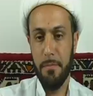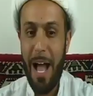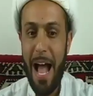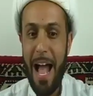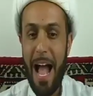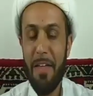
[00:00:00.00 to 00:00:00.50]

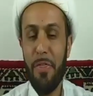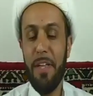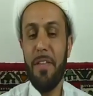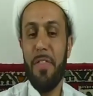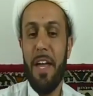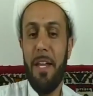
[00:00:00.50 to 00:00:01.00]
I
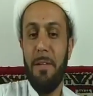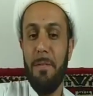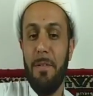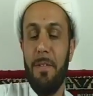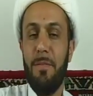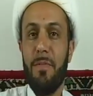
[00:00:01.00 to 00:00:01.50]
think that
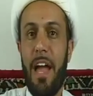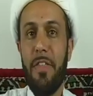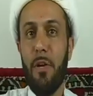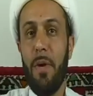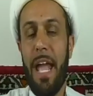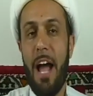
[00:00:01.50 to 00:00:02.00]
I
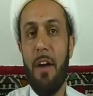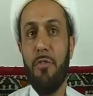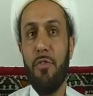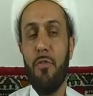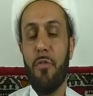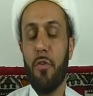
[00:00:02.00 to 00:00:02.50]
think we have
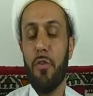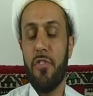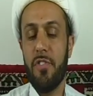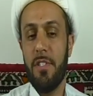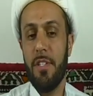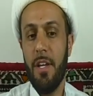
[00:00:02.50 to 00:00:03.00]
to
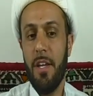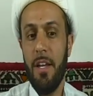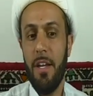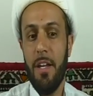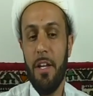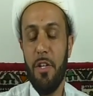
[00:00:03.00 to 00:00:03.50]
first
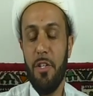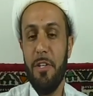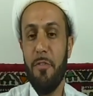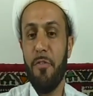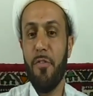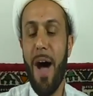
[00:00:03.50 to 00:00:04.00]

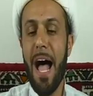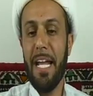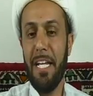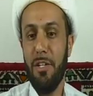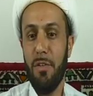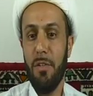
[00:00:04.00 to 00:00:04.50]

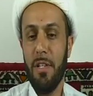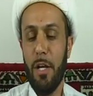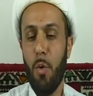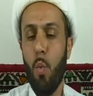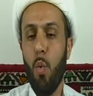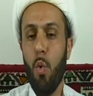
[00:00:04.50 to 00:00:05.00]
define like
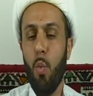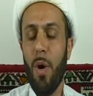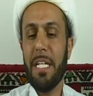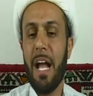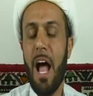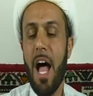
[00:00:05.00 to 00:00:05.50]

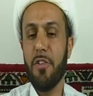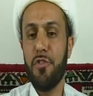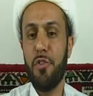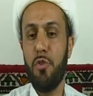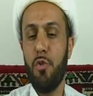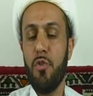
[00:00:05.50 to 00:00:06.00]
what
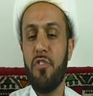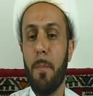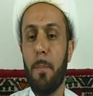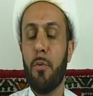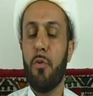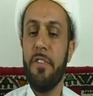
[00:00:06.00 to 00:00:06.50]
constitutes a
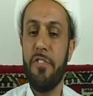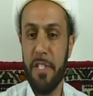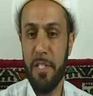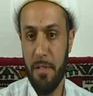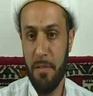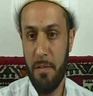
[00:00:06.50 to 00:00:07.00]

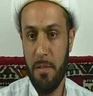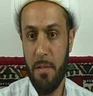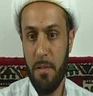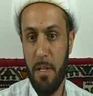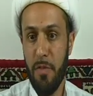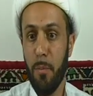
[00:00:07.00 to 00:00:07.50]
prison
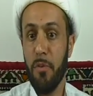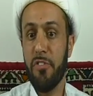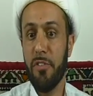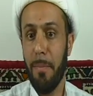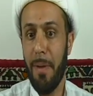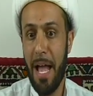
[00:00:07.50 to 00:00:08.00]
in the
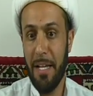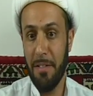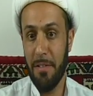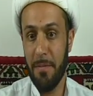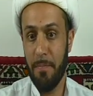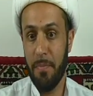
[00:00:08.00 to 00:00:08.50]
Muslim
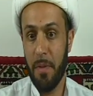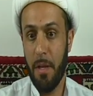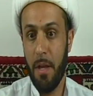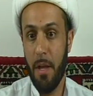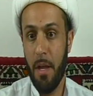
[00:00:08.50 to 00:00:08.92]
mind. You